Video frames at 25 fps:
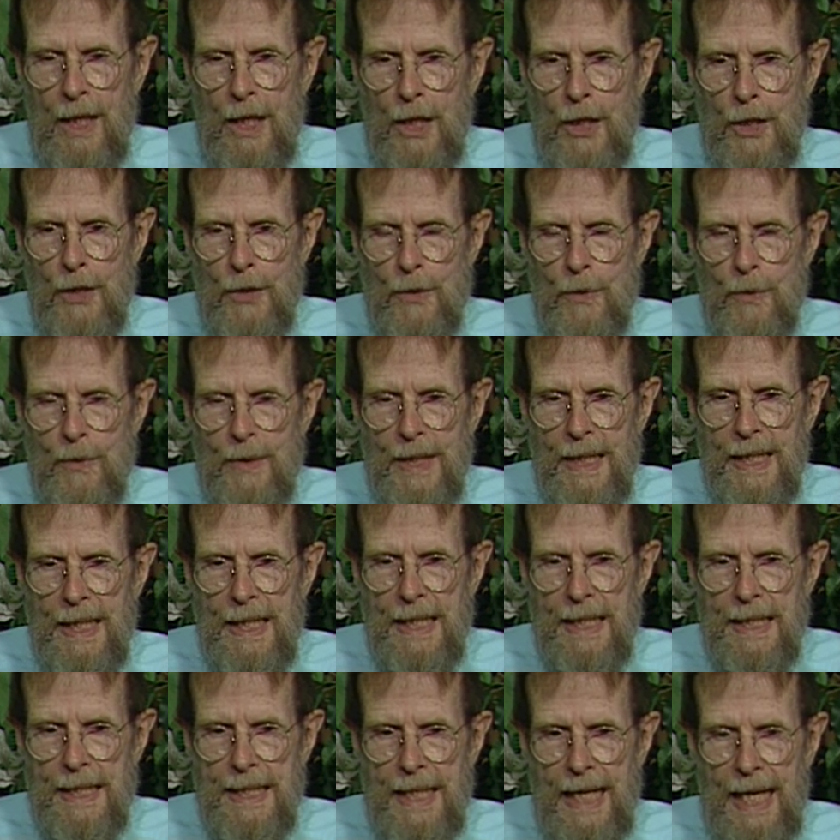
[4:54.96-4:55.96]
you
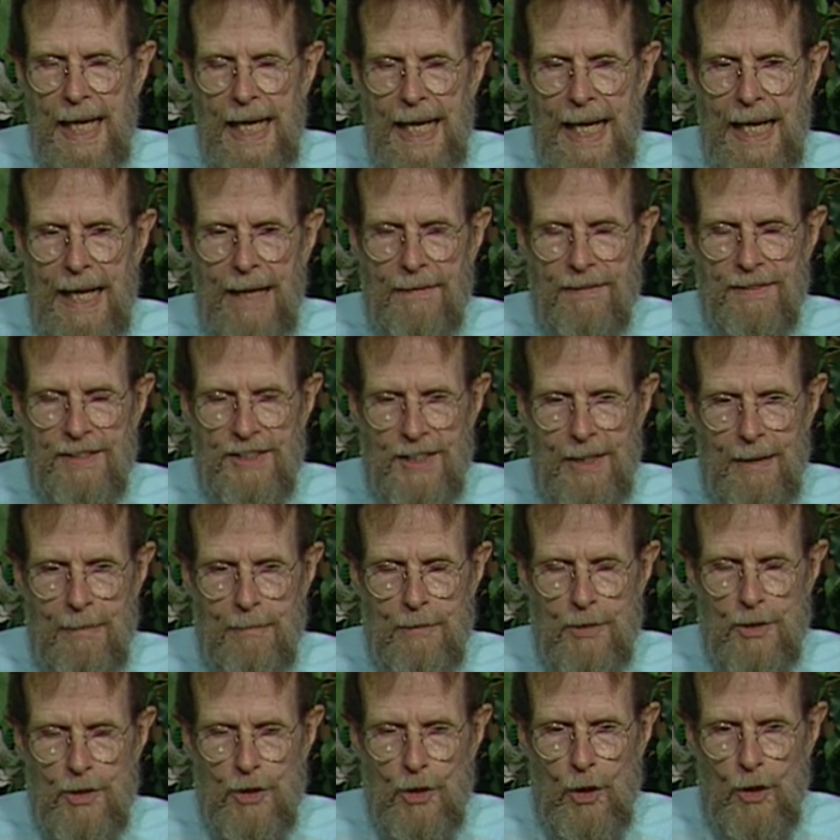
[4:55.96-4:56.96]
need to have
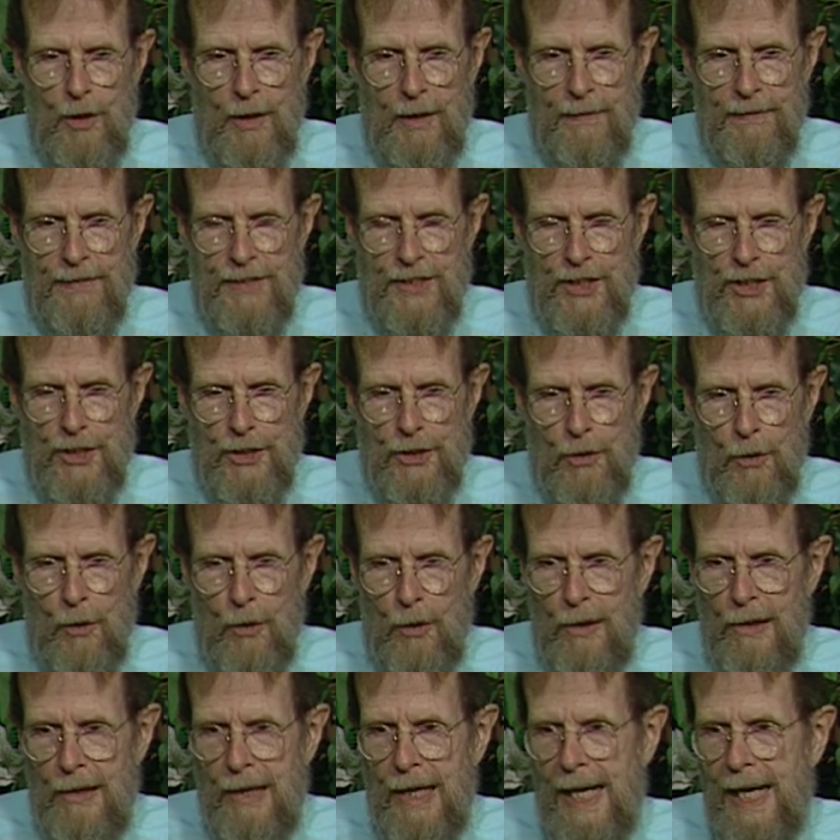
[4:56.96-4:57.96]
some sort of
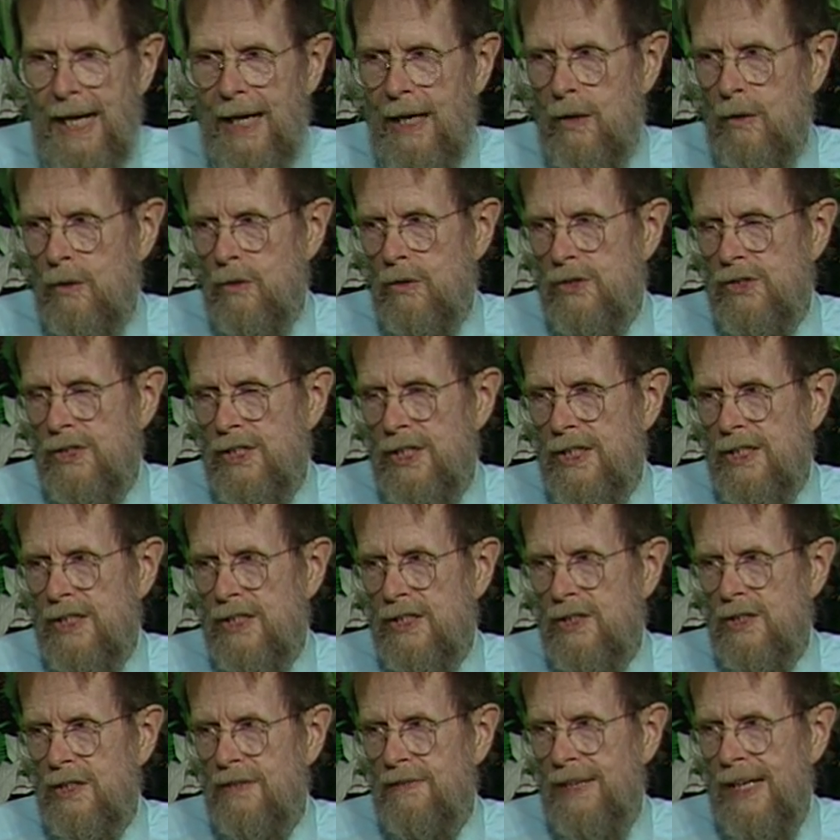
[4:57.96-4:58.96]

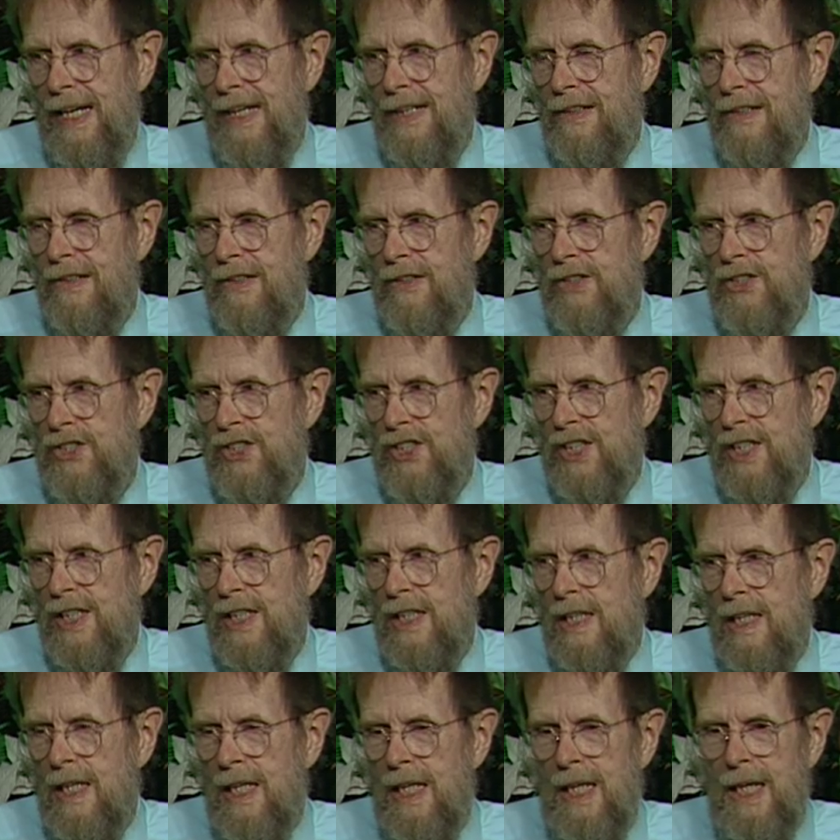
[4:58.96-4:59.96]
storehouses of
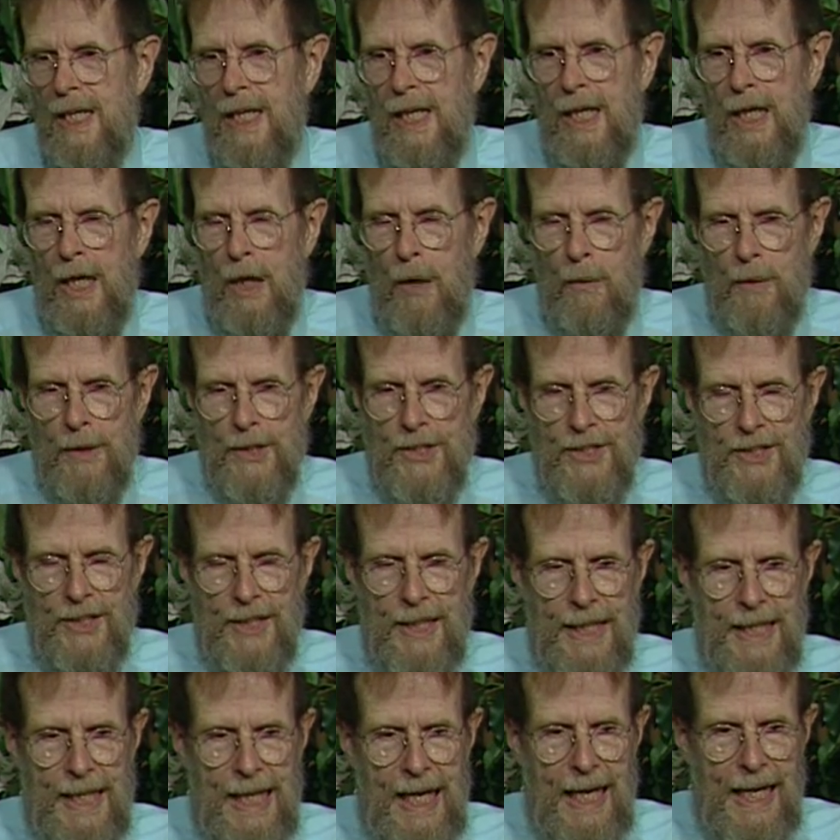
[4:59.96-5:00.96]
energy which
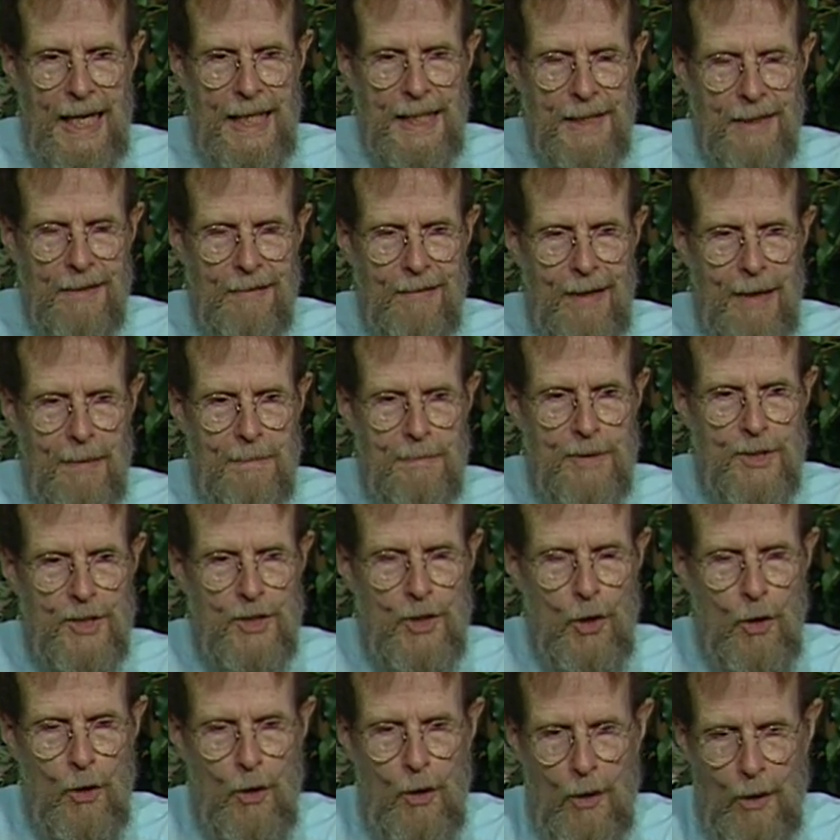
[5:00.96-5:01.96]
can either
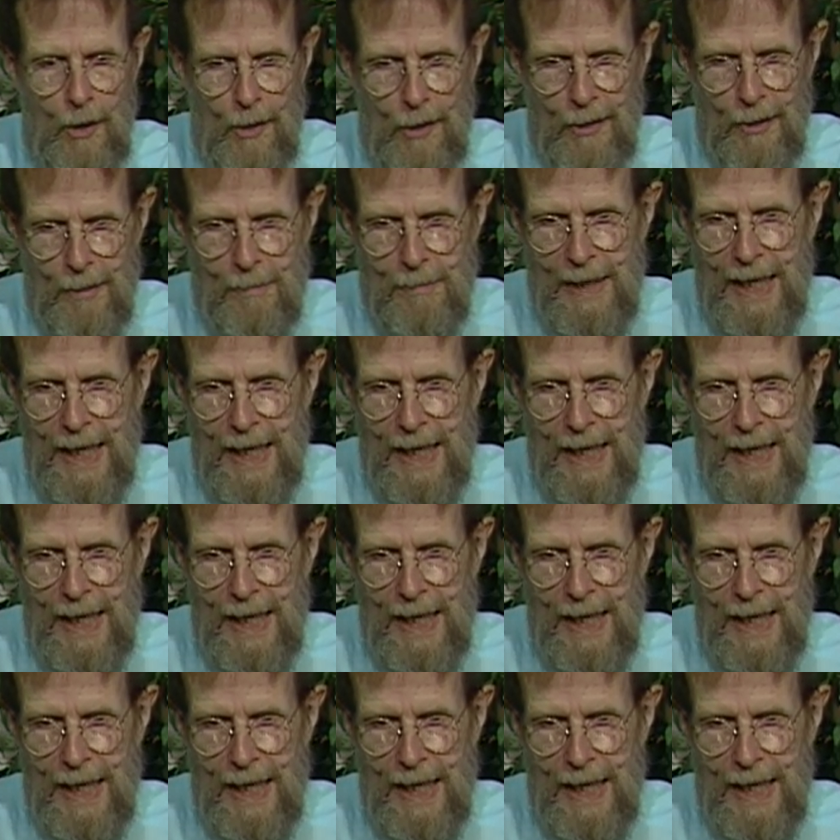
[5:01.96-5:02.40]
absorb